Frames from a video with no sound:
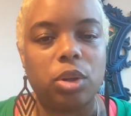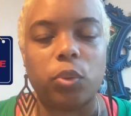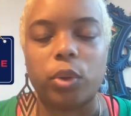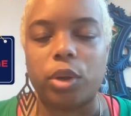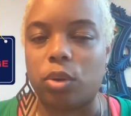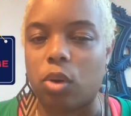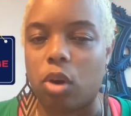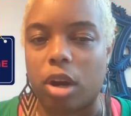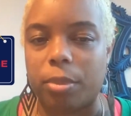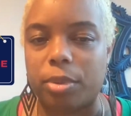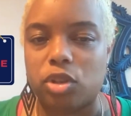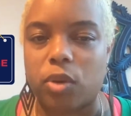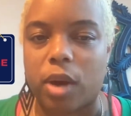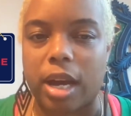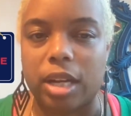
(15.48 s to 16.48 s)
rental
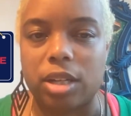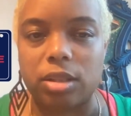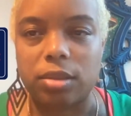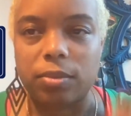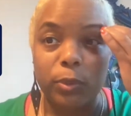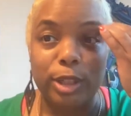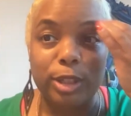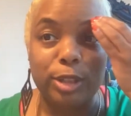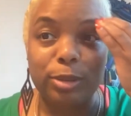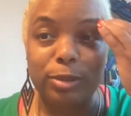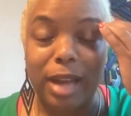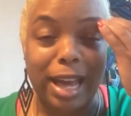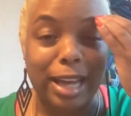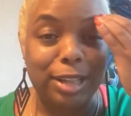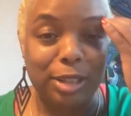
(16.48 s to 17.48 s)
arbitrage. We do
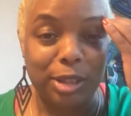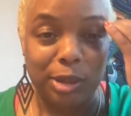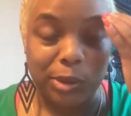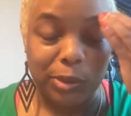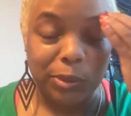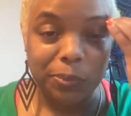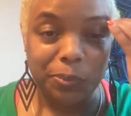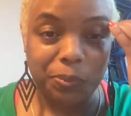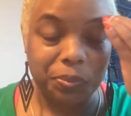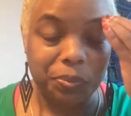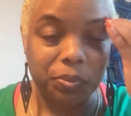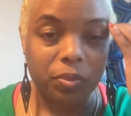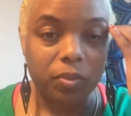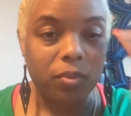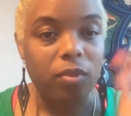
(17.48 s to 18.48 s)
not do
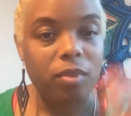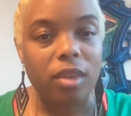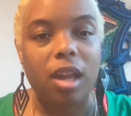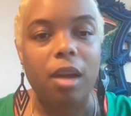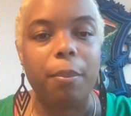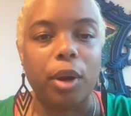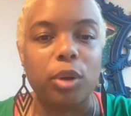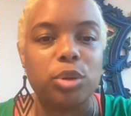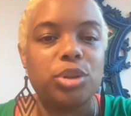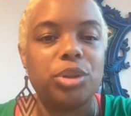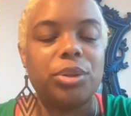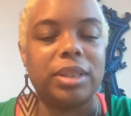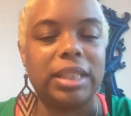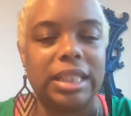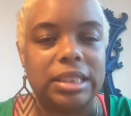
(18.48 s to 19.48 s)

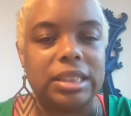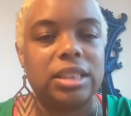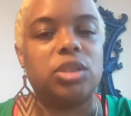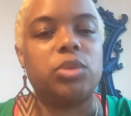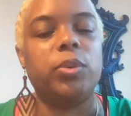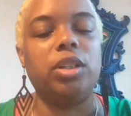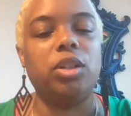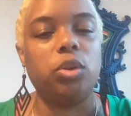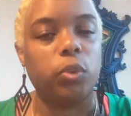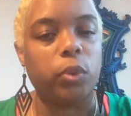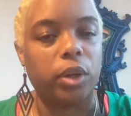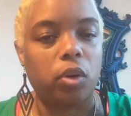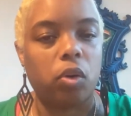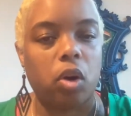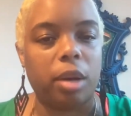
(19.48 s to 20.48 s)
personal leases. We do
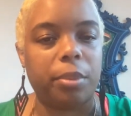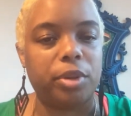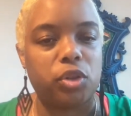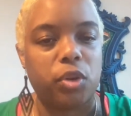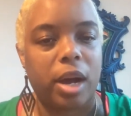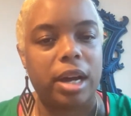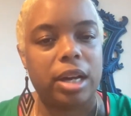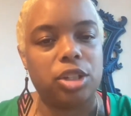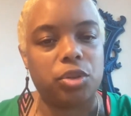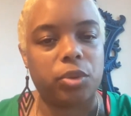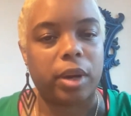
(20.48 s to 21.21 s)
rental arbitrage,